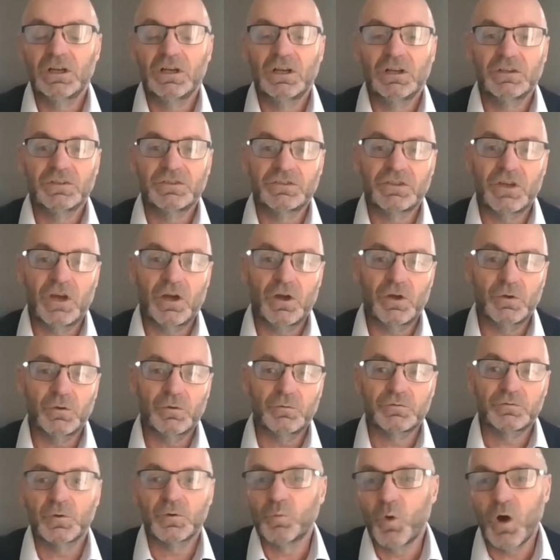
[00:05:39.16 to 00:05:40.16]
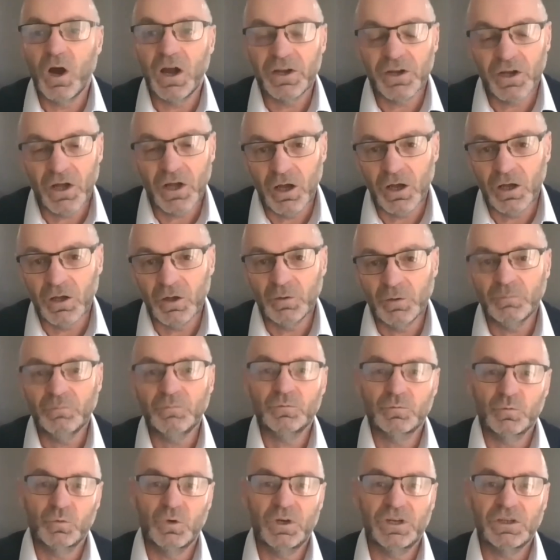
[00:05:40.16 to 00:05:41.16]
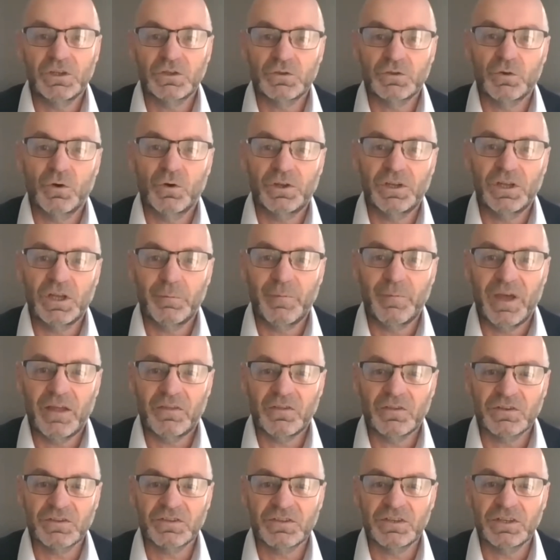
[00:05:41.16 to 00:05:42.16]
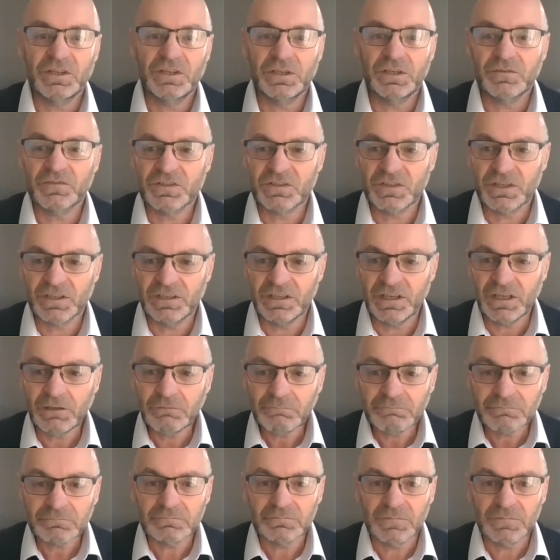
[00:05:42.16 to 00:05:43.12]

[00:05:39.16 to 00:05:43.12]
So from way to home, where you're talking about the City of Sydney